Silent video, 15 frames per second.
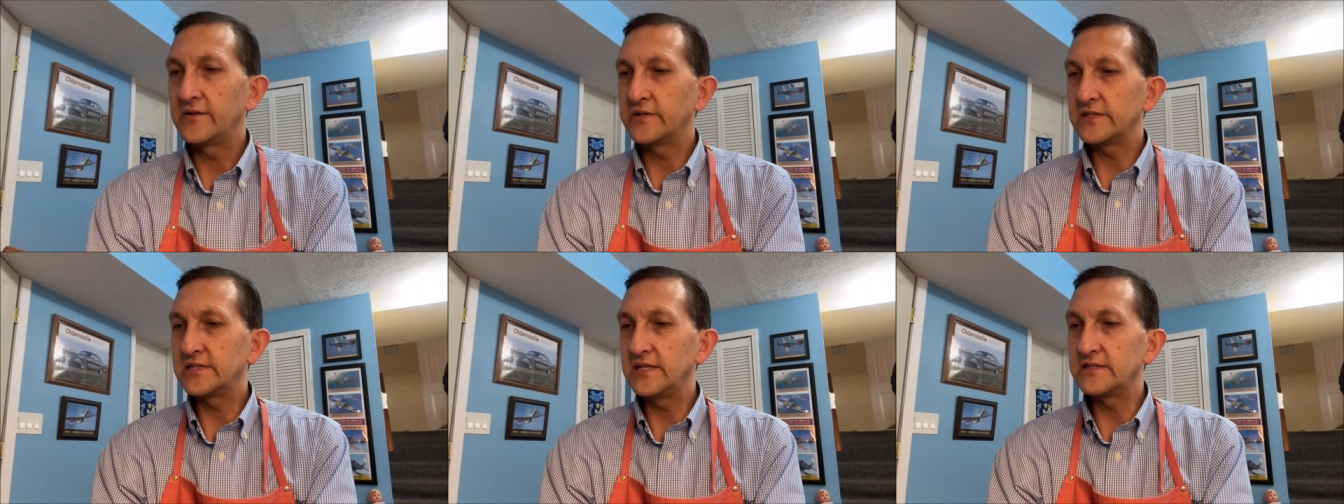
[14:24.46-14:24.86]

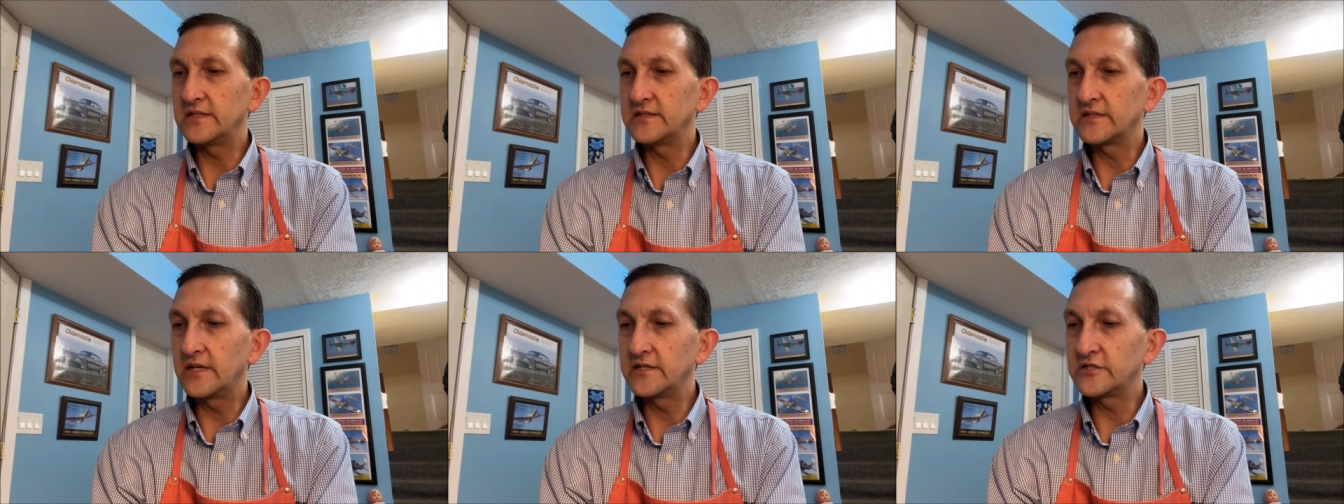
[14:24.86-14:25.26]
what it says
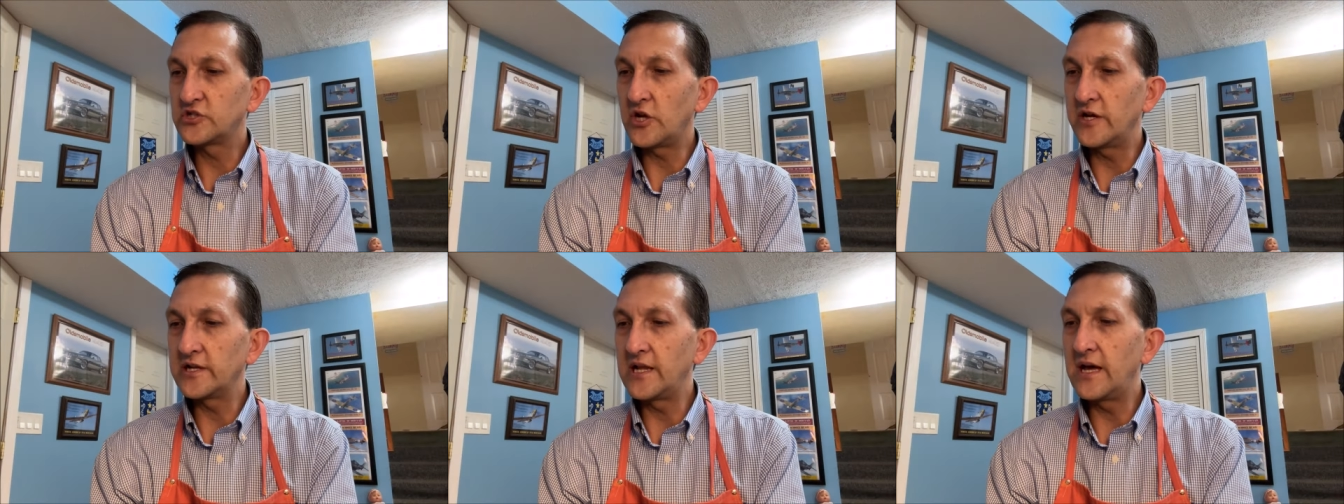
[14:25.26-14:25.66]
is uh,
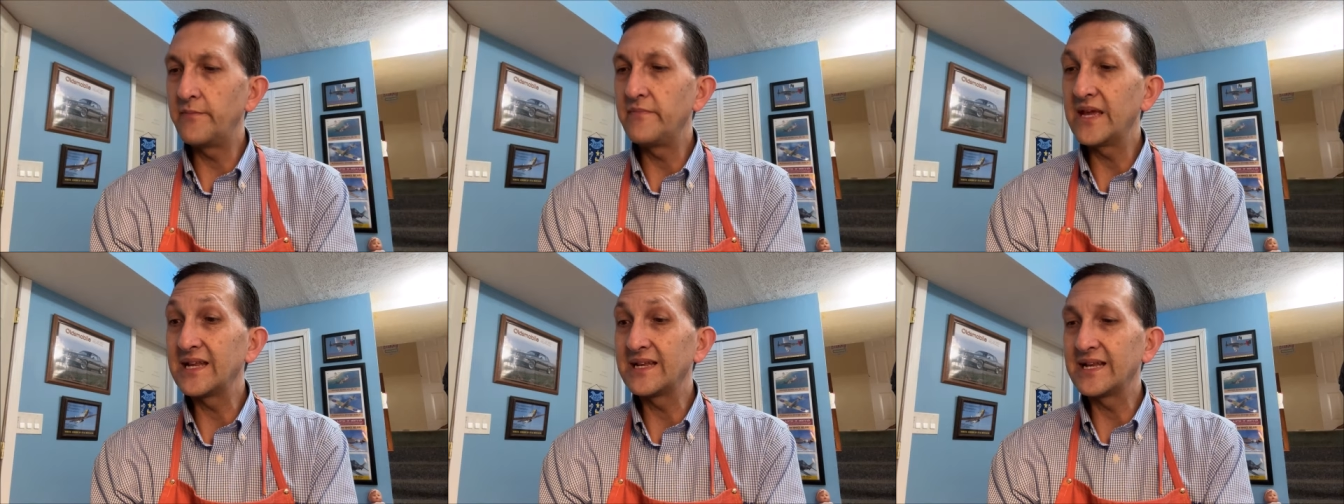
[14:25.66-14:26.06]
John Lobb
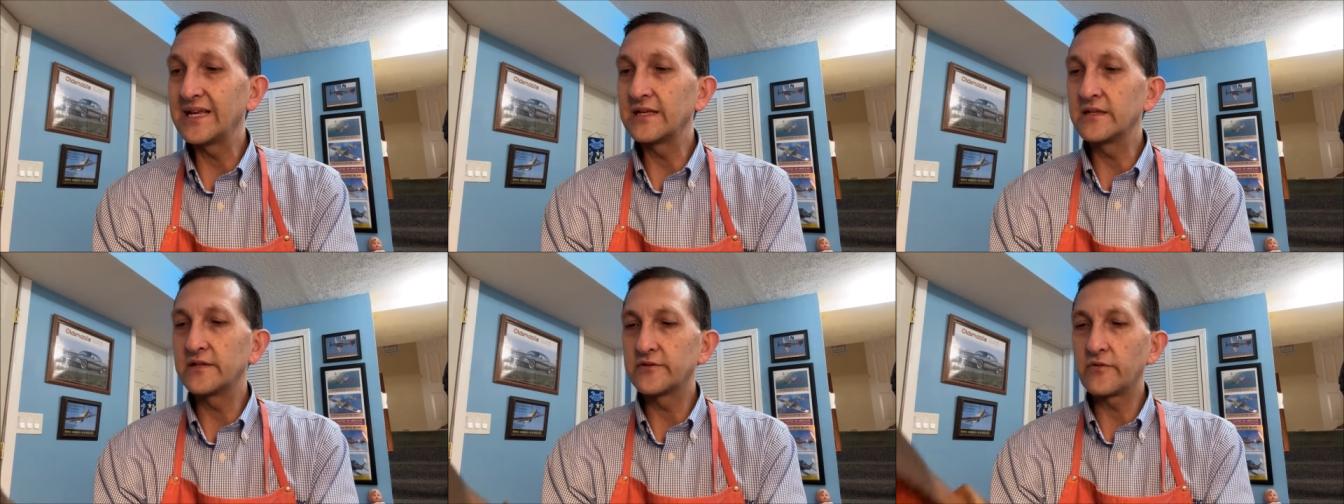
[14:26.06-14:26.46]
made in
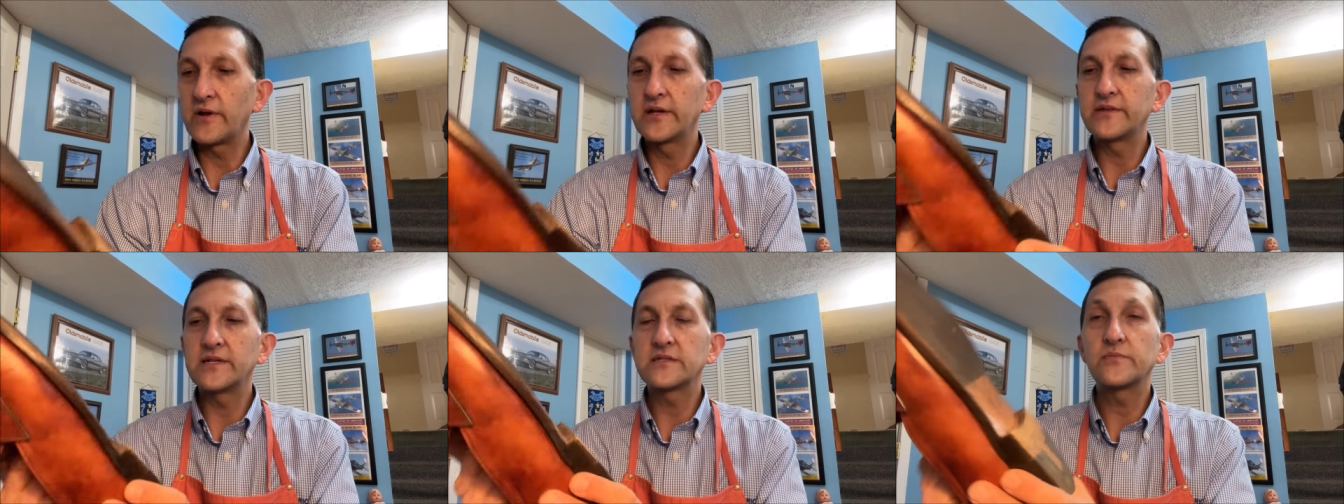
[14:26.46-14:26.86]
England,
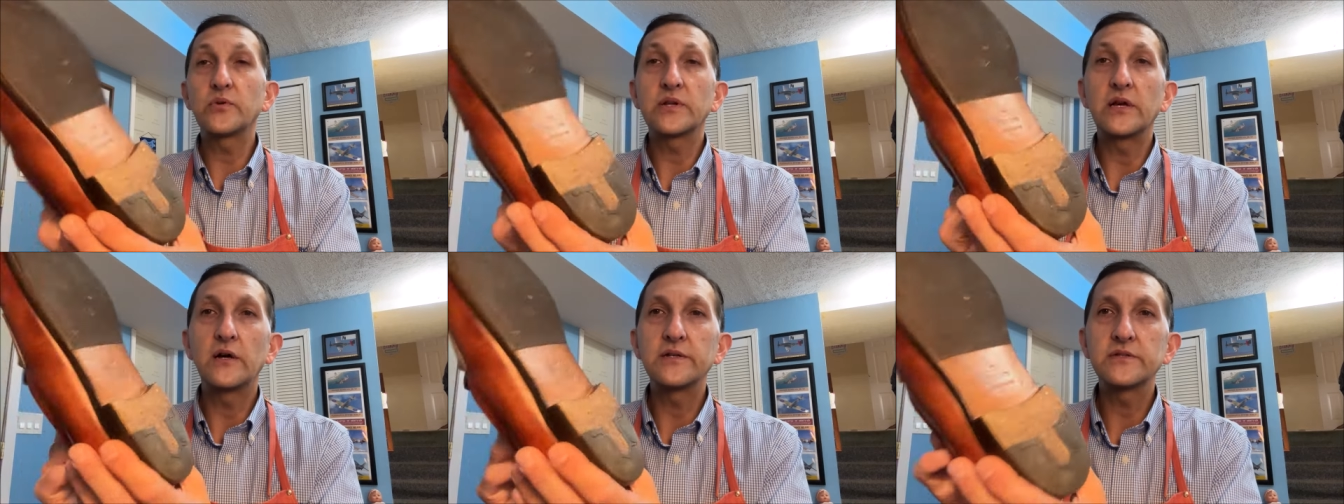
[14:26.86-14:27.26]
right? That's
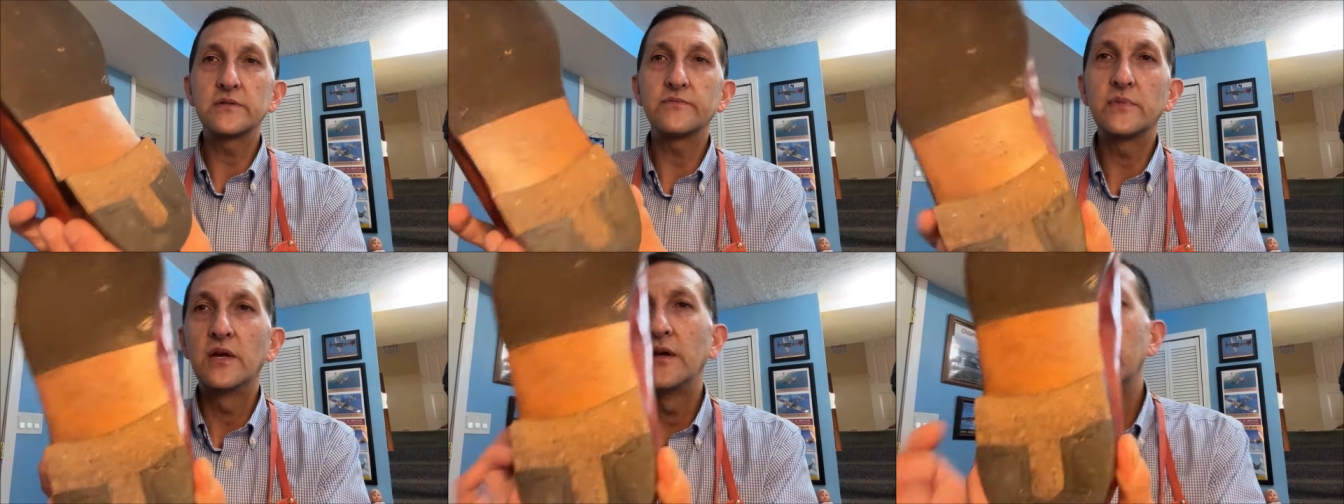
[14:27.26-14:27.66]
pretty awesome.